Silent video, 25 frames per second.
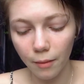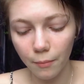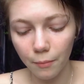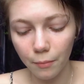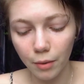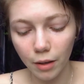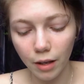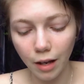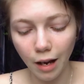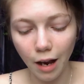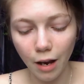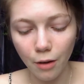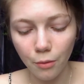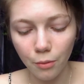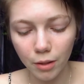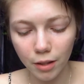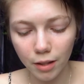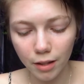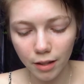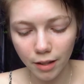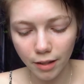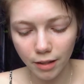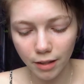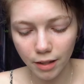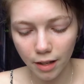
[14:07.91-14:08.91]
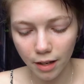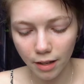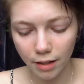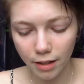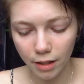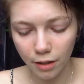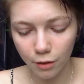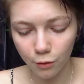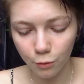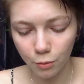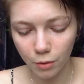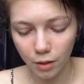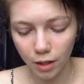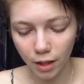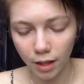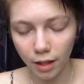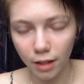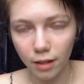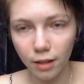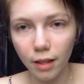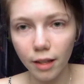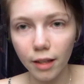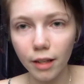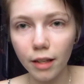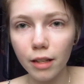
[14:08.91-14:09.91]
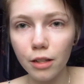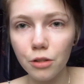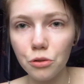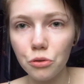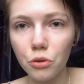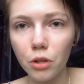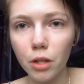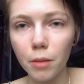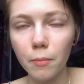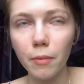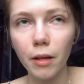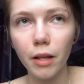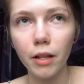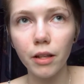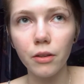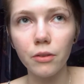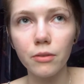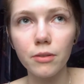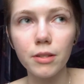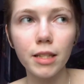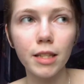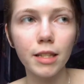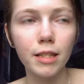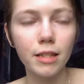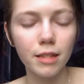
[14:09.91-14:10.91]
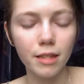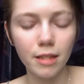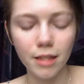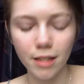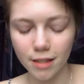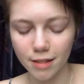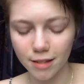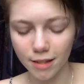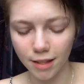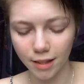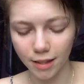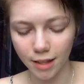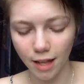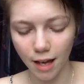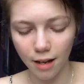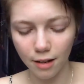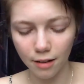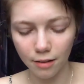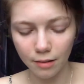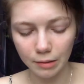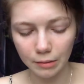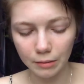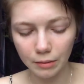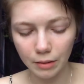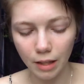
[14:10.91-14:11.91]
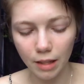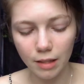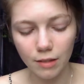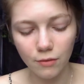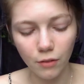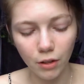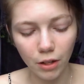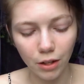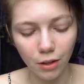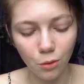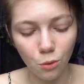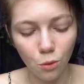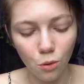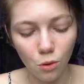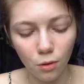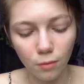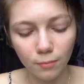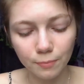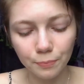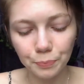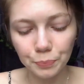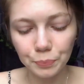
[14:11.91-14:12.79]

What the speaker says: but I really like the idea of putting it like in dream pillows and things like that. That's very cool.